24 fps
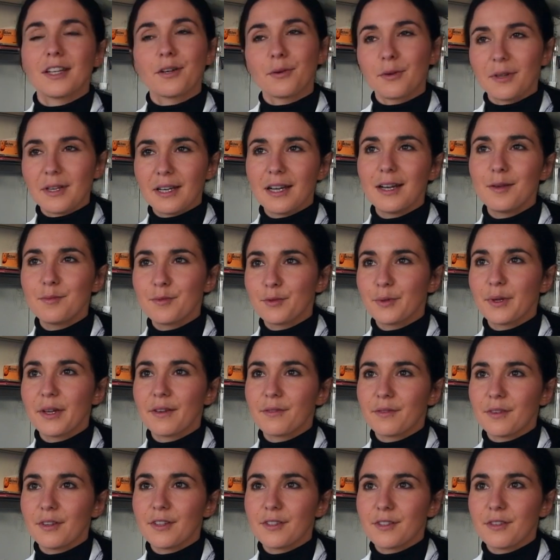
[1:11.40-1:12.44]
our lab we have
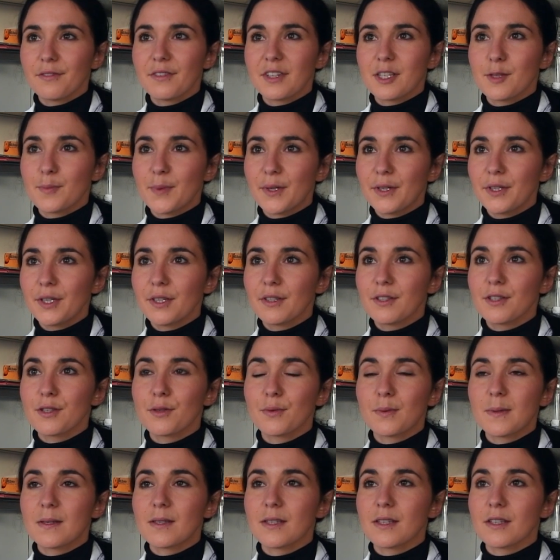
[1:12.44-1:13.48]
a lot of experience
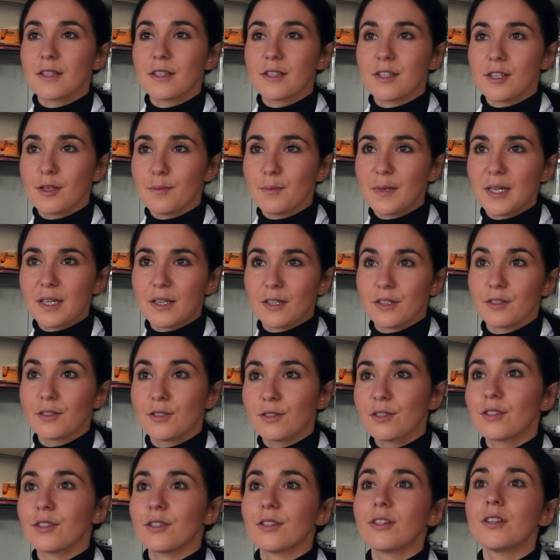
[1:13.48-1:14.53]
with a
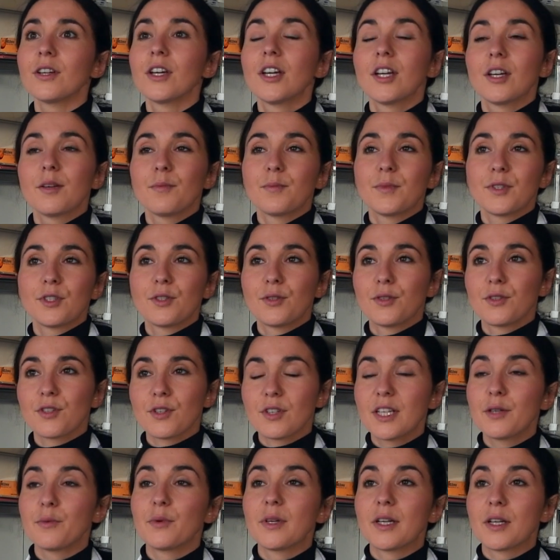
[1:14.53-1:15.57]
semiconductor, but
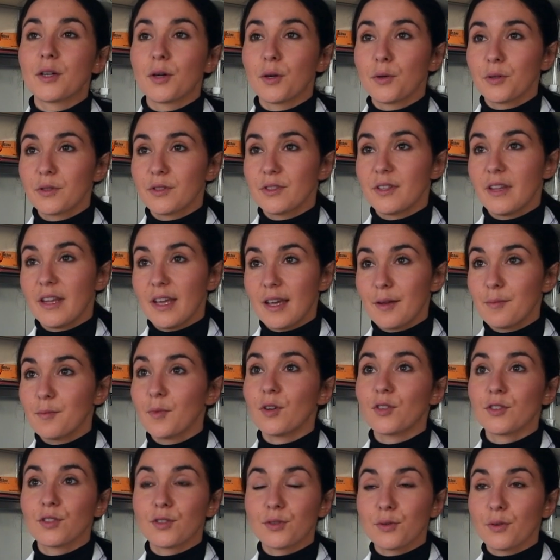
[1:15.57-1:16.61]
usually we coat them
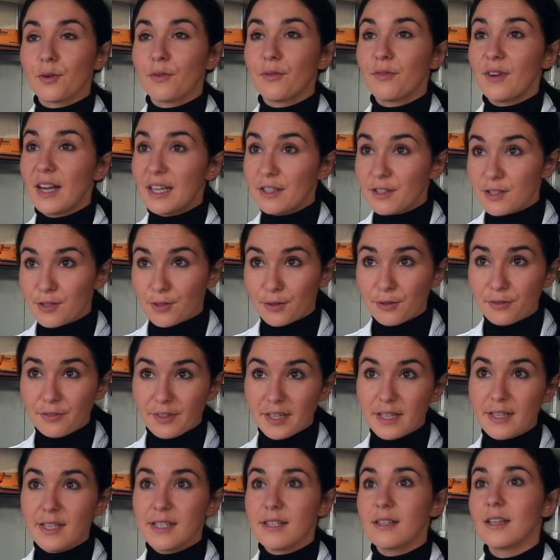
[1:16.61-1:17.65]
onto a flat
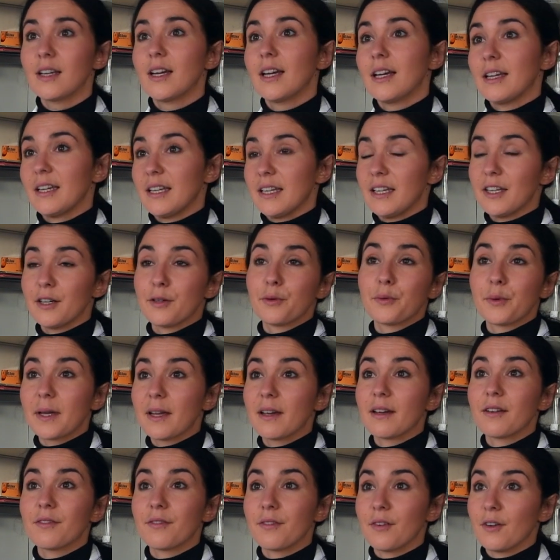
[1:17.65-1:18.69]
surface. Here we
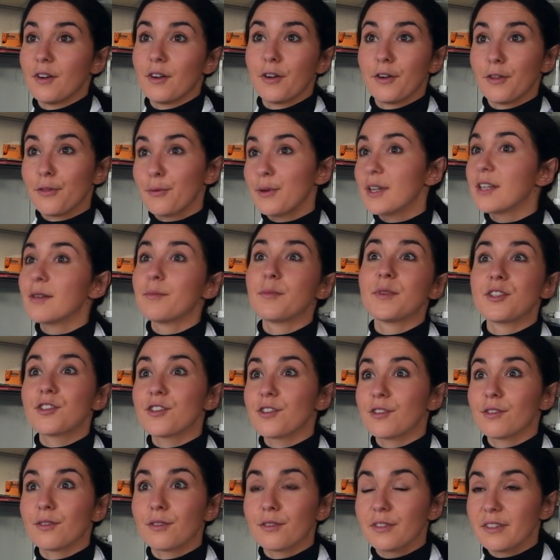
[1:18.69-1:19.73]
have a
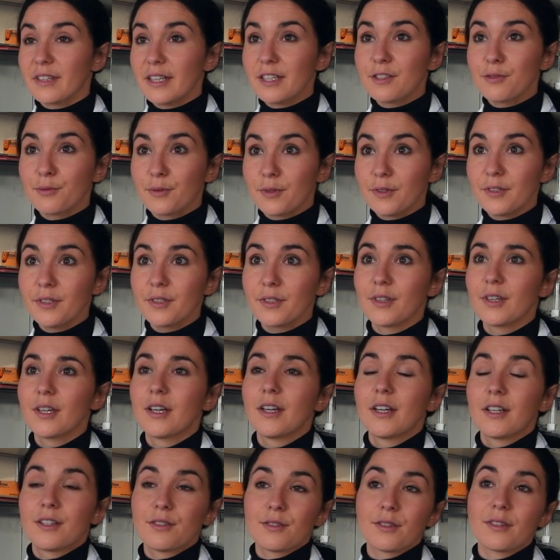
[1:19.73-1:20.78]
three-dimensional network,
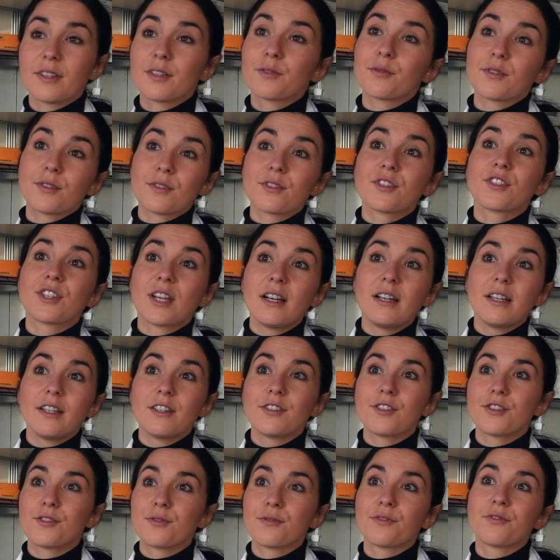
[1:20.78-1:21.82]
so that was a
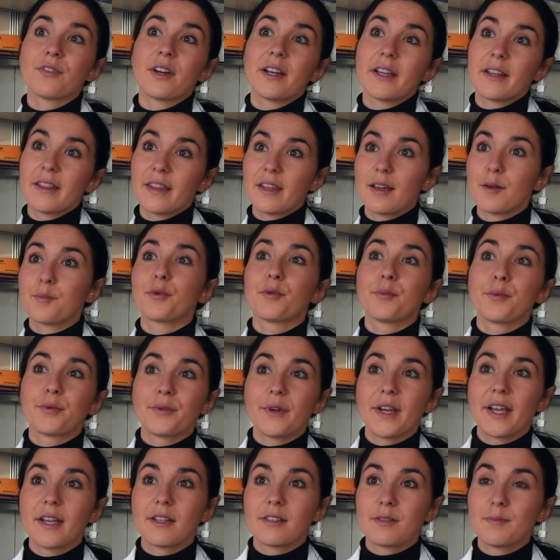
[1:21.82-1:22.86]
challenge to find the
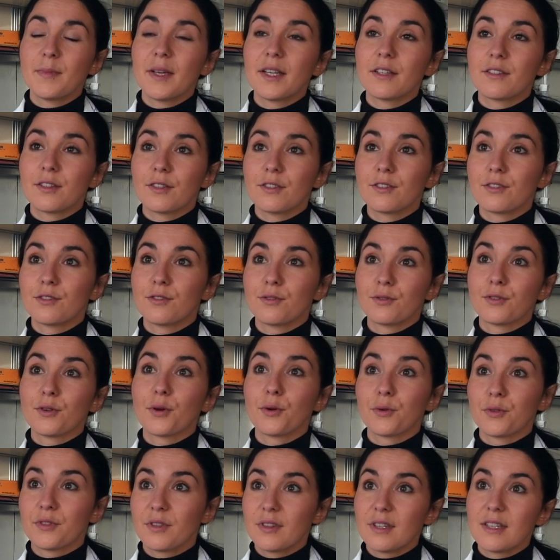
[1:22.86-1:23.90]
appropriate method to
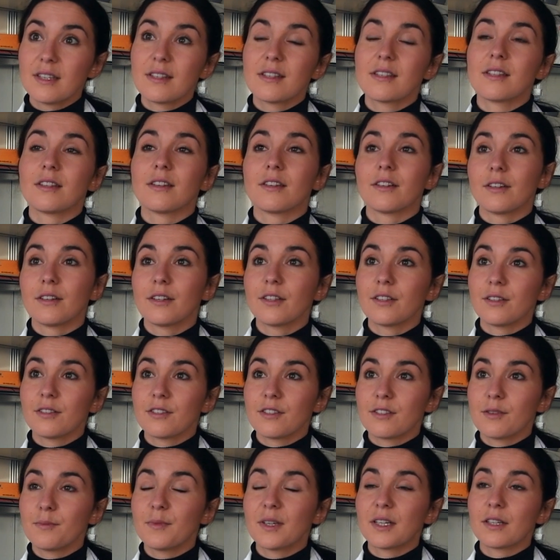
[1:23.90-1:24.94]
coat this
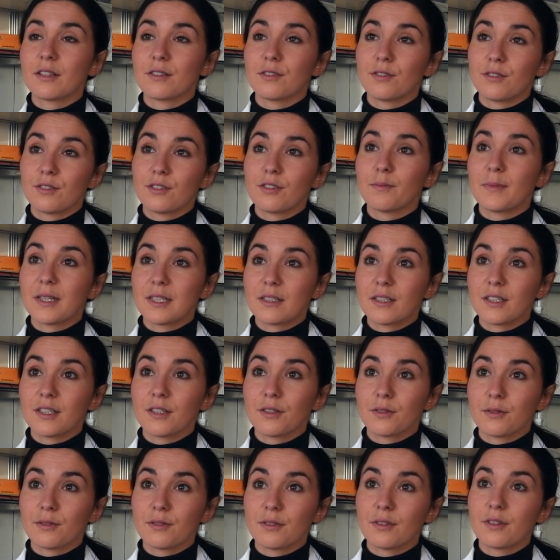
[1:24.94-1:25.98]
semiconductor
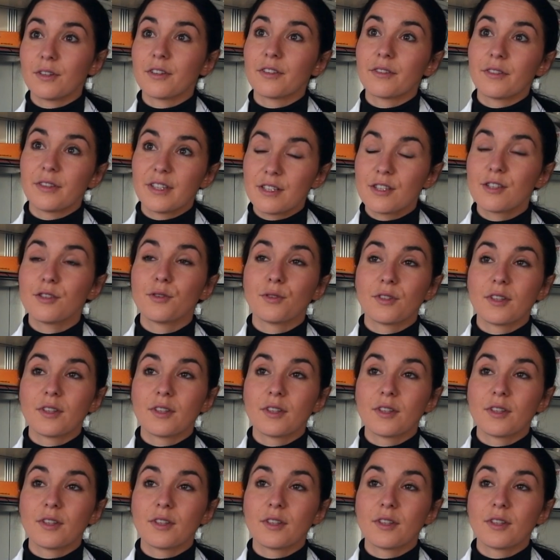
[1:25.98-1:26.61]
material on this new